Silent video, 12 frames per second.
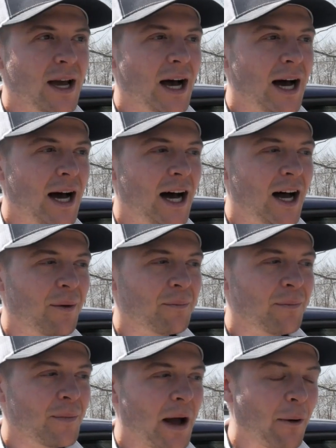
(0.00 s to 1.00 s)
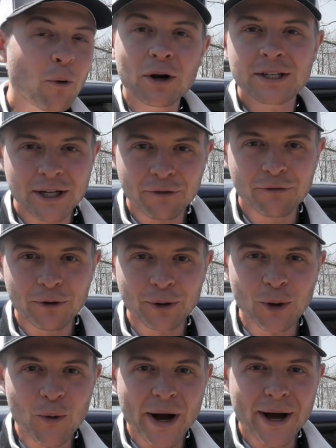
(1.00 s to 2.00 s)
I worked here for a
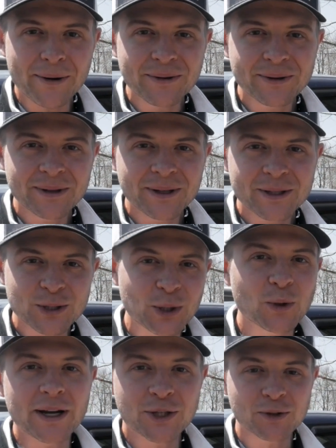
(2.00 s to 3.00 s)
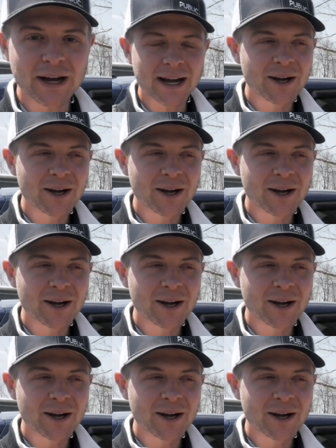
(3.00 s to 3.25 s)
little while. It's a great track.